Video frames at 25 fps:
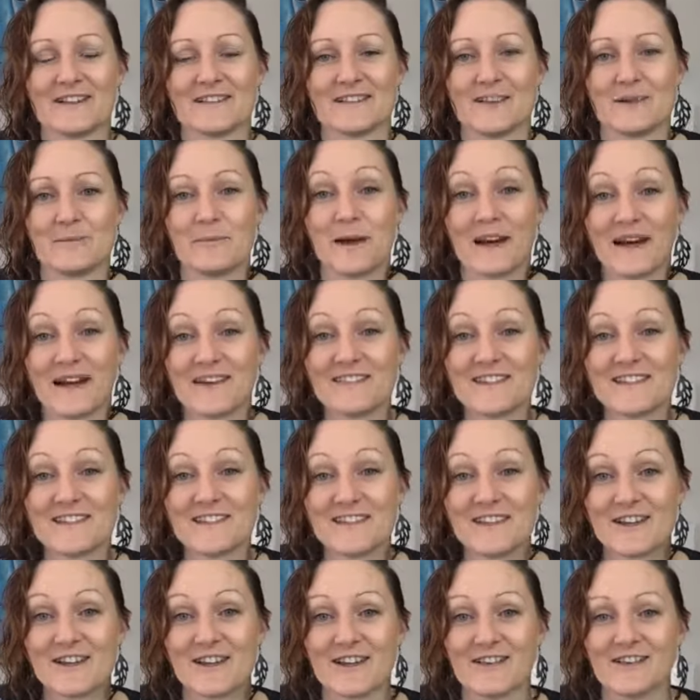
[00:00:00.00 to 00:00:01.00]
So part of it's
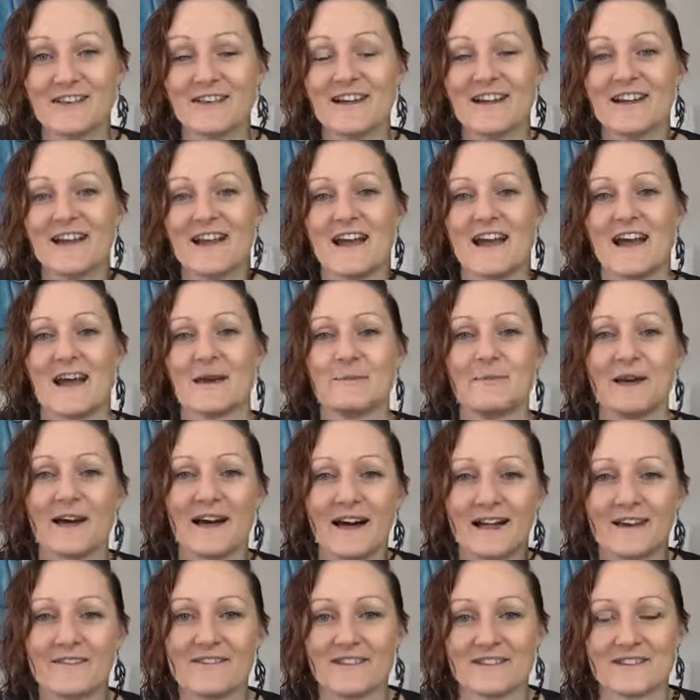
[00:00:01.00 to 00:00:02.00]
you, and
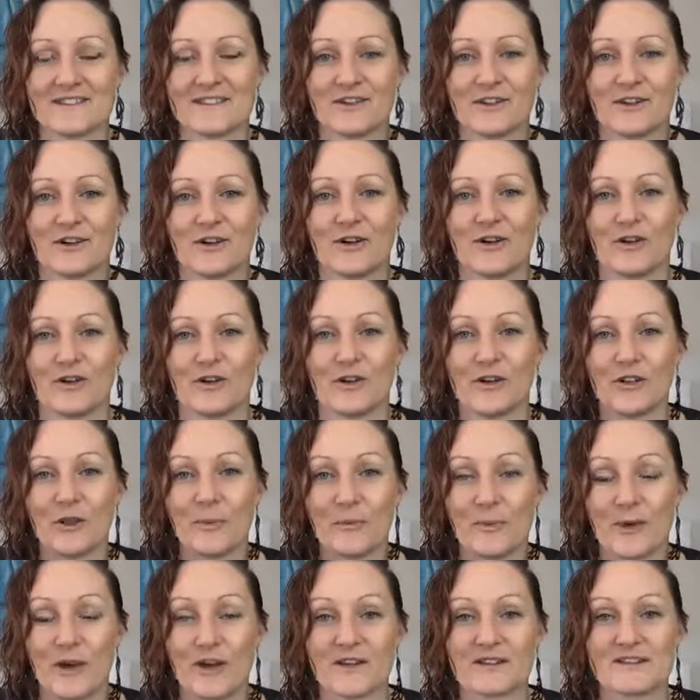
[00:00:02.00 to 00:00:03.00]
part of it's the
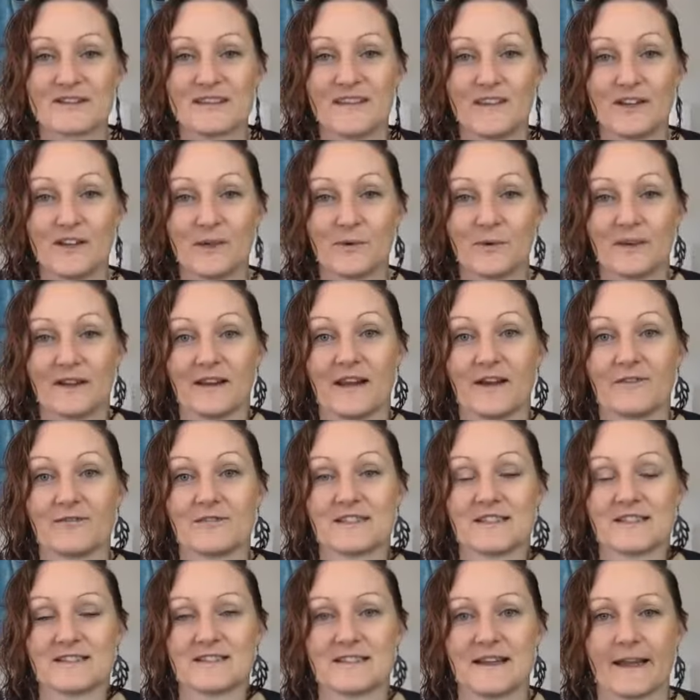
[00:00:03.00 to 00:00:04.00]
person that you would love
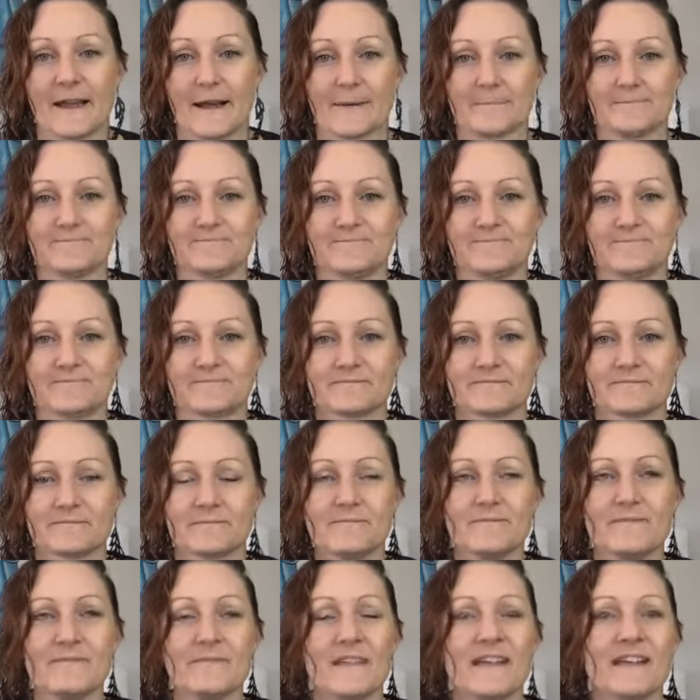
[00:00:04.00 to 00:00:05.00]
to see.
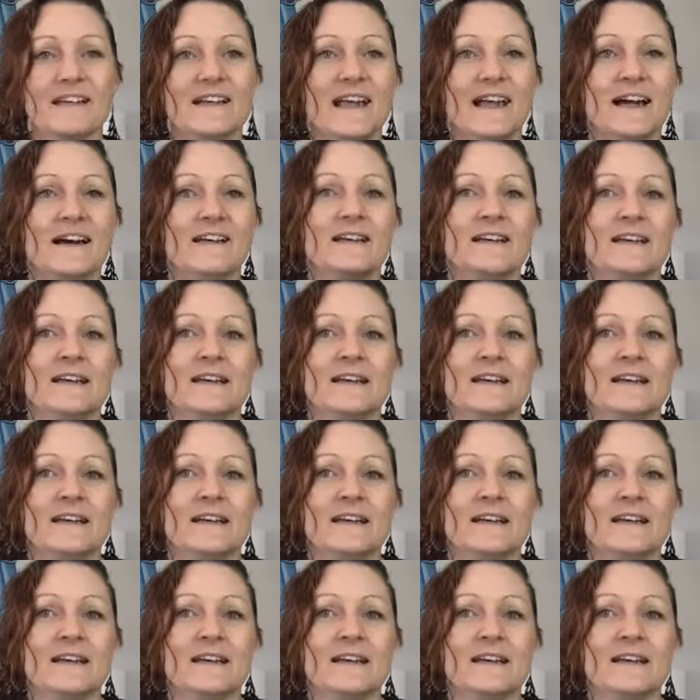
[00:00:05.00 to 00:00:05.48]
Now,